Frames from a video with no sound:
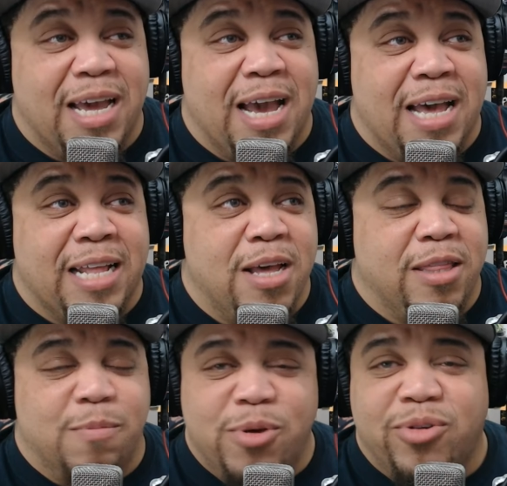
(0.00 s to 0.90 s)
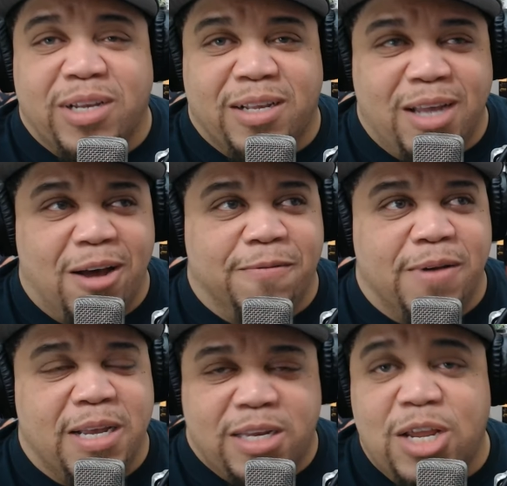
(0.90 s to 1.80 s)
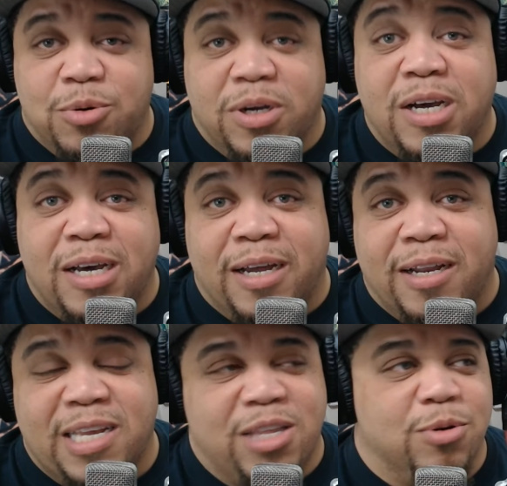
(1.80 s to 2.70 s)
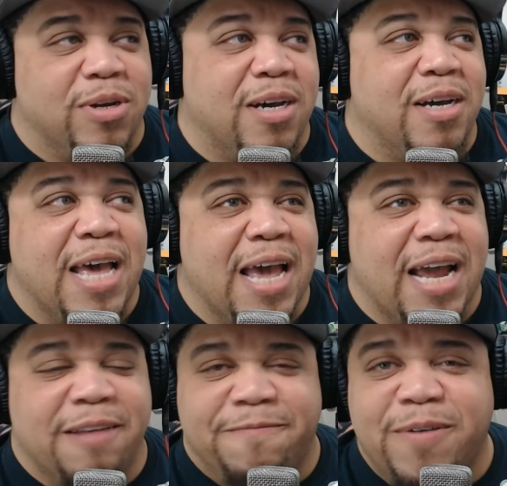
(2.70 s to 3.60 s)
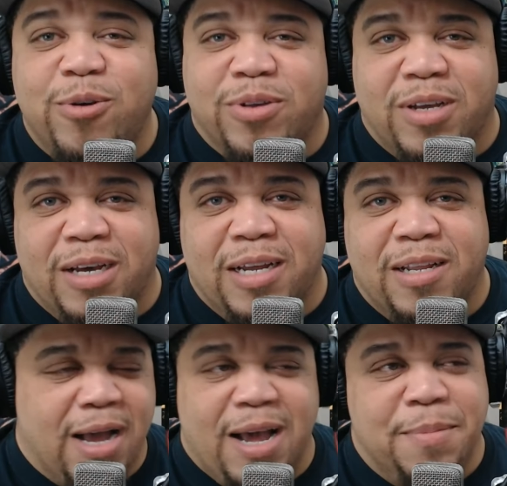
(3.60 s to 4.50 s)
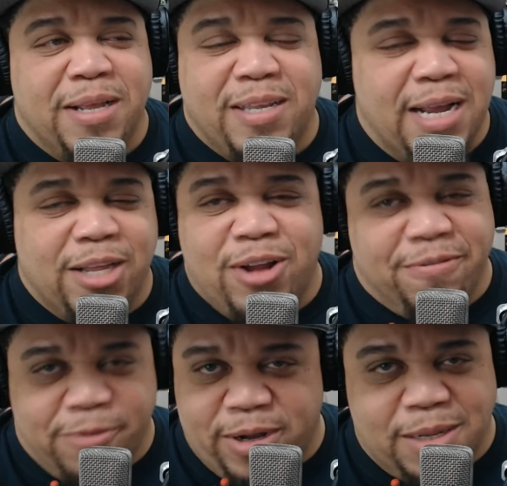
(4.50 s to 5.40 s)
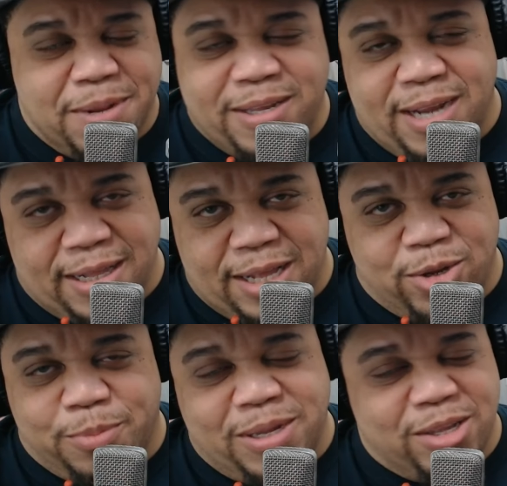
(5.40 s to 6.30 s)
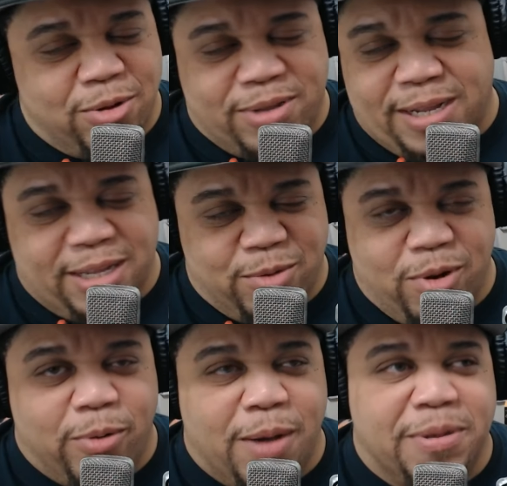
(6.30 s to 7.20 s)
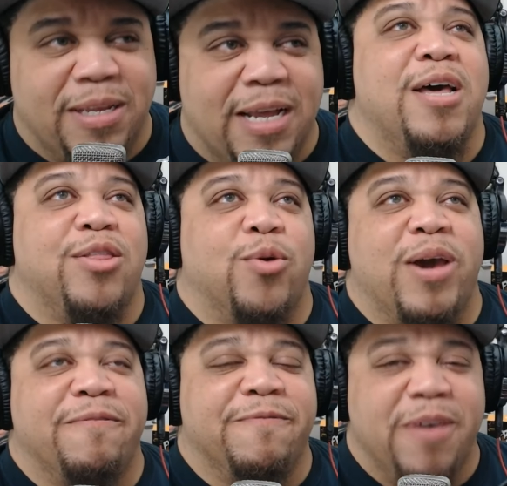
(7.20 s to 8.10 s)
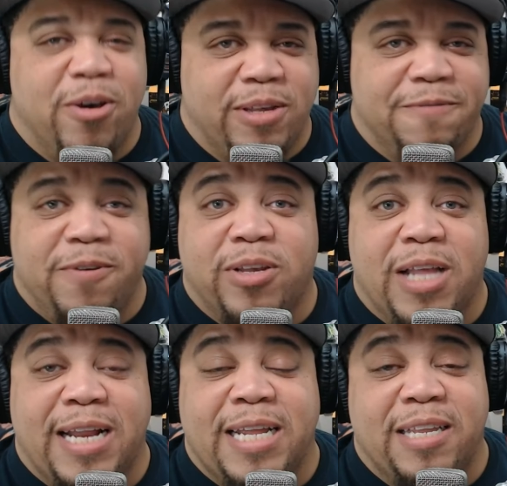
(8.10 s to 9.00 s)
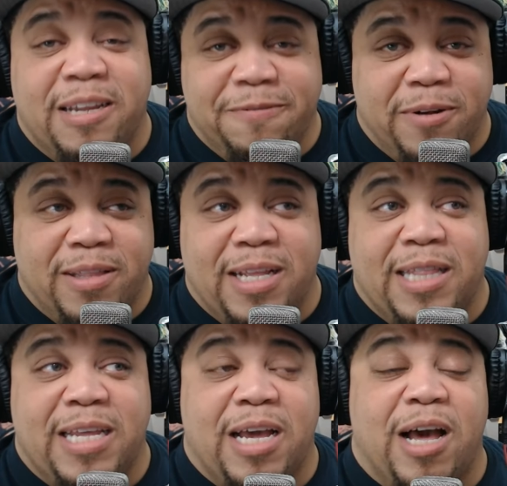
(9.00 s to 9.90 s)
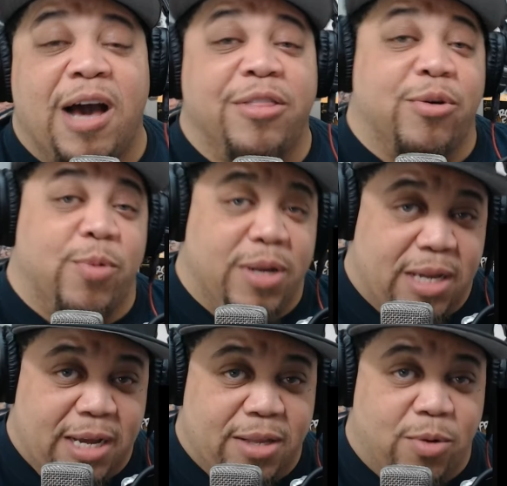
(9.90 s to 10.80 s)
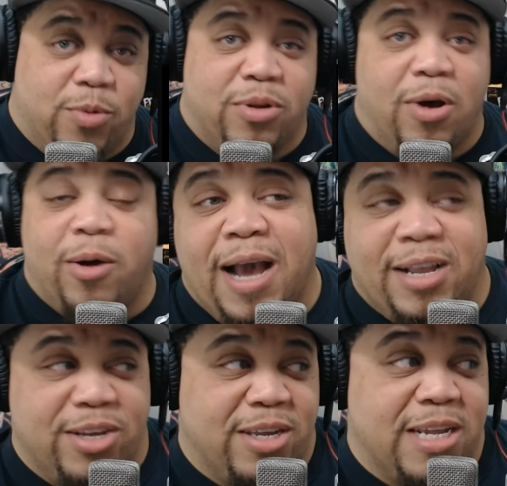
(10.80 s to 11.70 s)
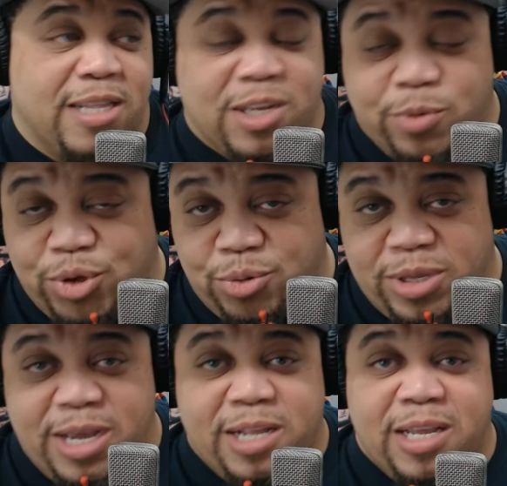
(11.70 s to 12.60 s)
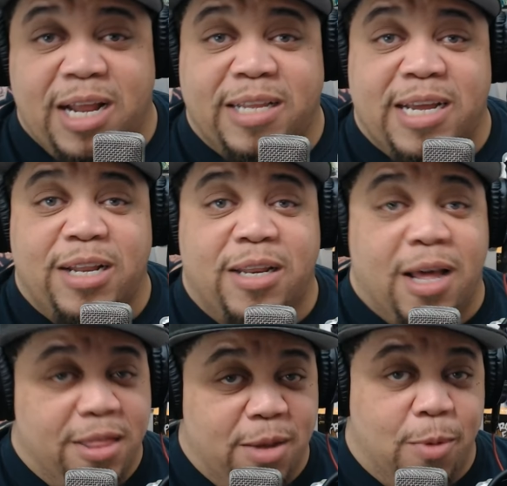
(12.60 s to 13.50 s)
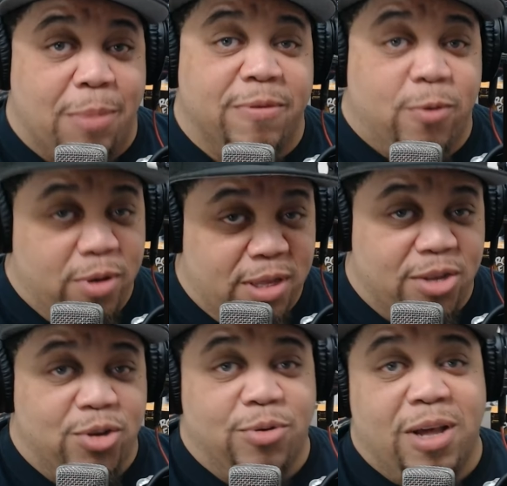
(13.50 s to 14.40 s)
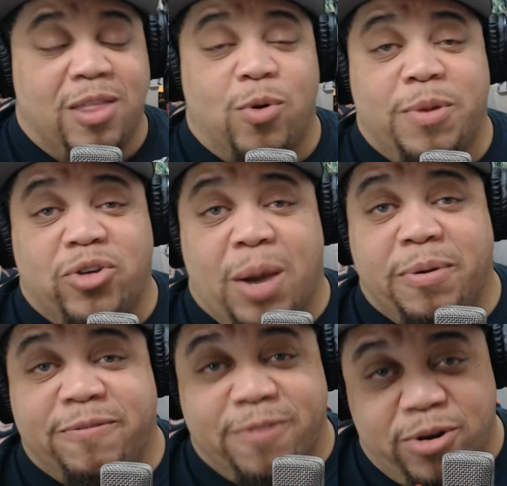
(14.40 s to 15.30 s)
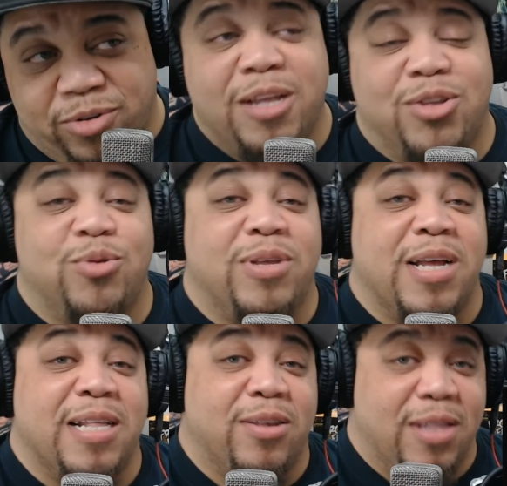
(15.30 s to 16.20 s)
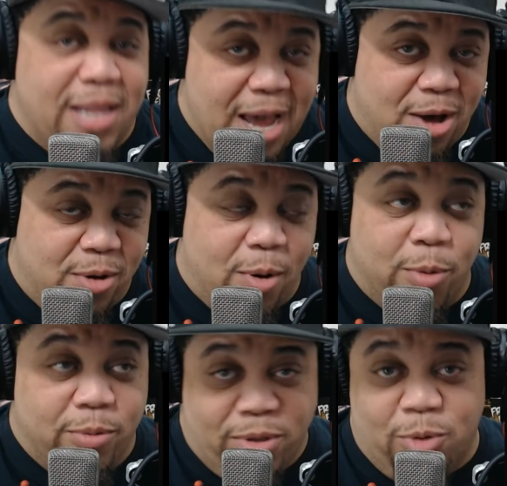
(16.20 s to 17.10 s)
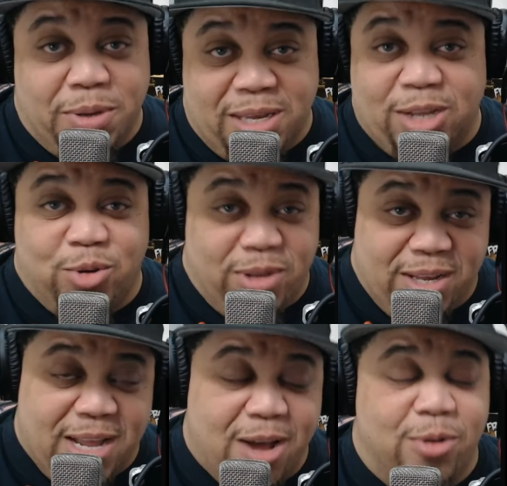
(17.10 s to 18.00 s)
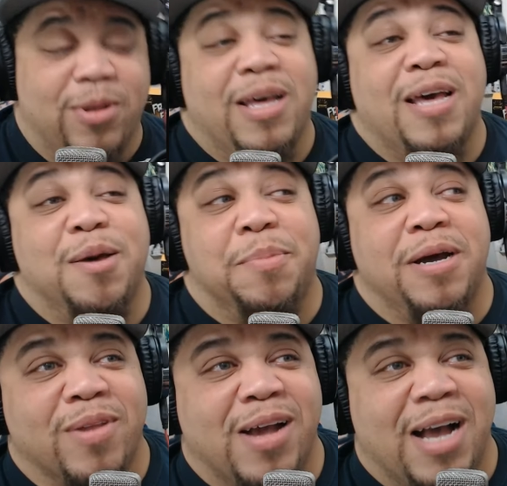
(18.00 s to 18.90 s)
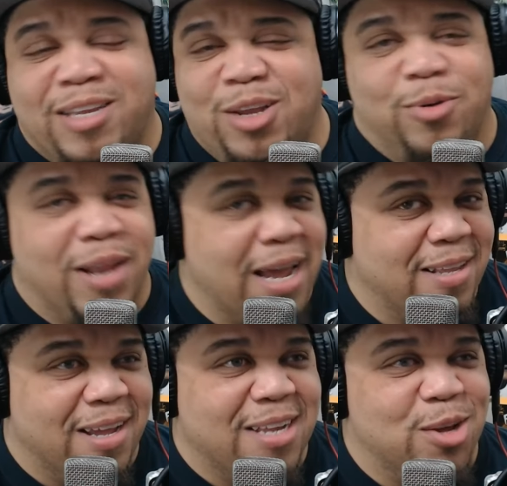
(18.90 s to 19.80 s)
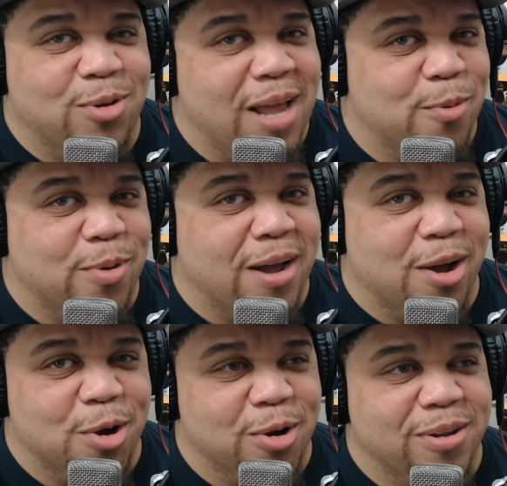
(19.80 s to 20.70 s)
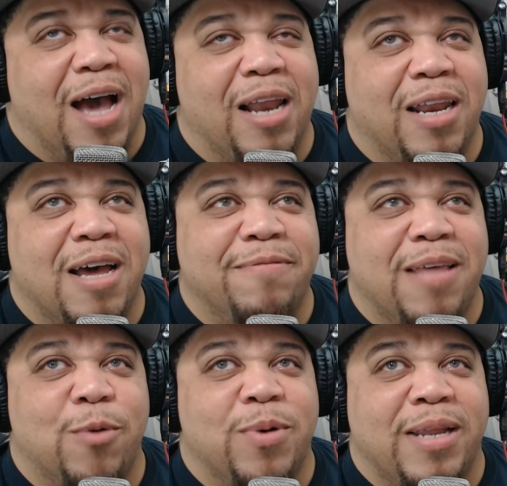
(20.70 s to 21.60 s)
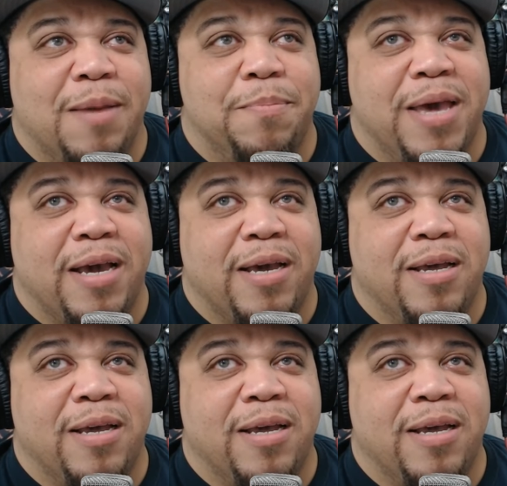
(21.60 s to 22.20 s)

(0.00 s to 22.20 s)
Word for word: and the music itself is still good. It's still good and it feels good. I'm not saying they're not friends. I'm not saying that. So please don't take that the wrong way. I'm just saying the way it feels, it feels slightly different than the other one did. So I just did this one 210, then I did nothing right before this. So nothing will be dropping first. 210s now. Oh, you'll be seeing 210s now. But I still like that. I still like what I heard. I love that when they pick